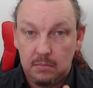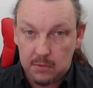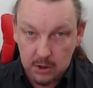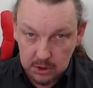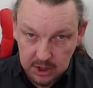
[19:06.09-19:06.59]

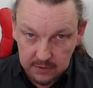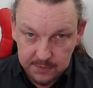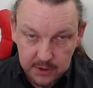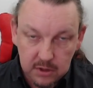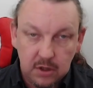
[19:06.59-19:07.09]

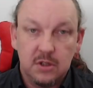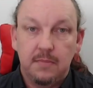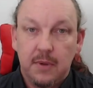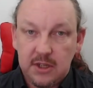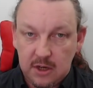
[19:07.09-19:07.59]
yourselves included,
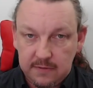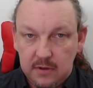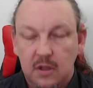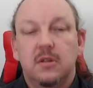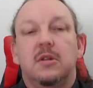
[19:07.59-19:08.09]
myself
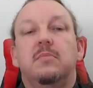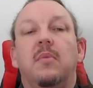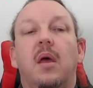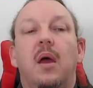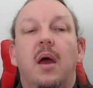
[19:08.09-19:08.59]
included,
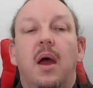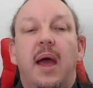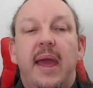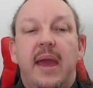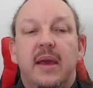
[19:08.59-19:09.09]

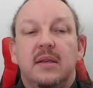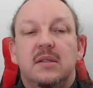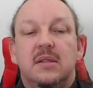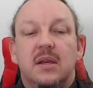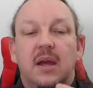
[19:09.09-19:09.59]

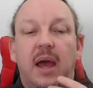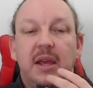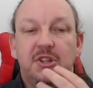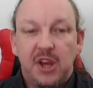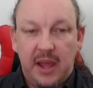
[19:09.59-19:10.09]
is a
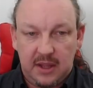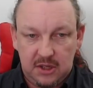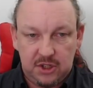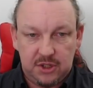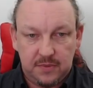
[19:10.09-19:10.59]

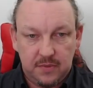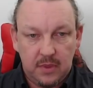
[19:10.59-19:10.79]
challenge.